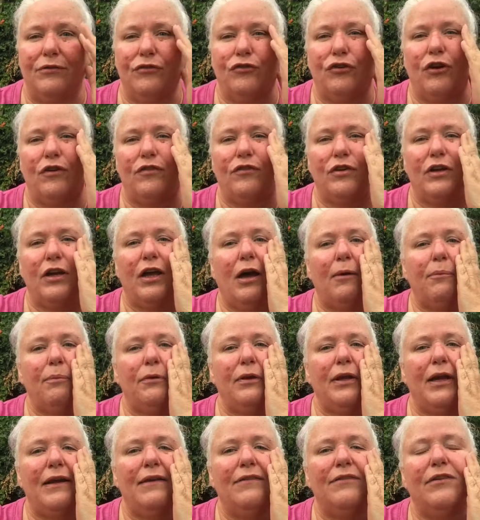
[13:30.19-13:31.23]
just a couple
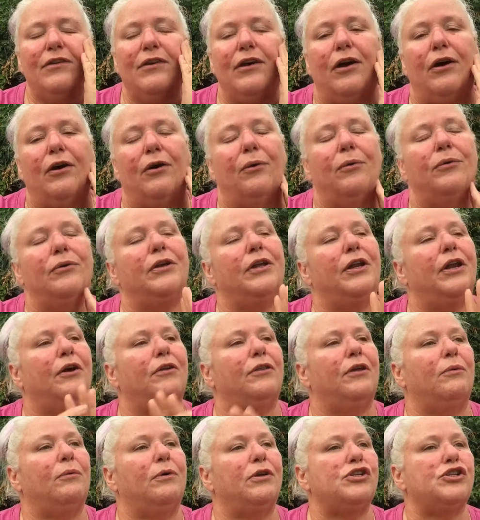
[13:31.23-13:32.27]
days ago, you know,
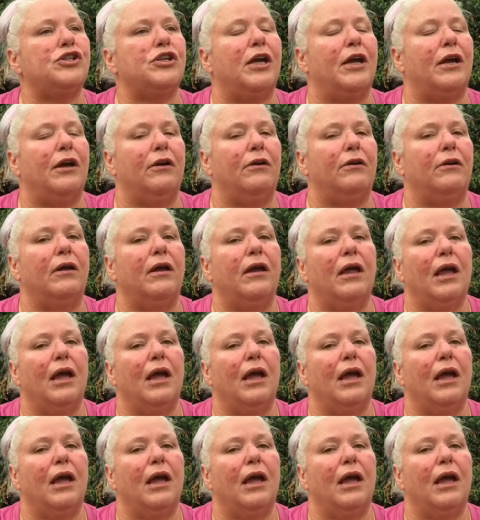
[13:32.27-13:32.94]
that we shared.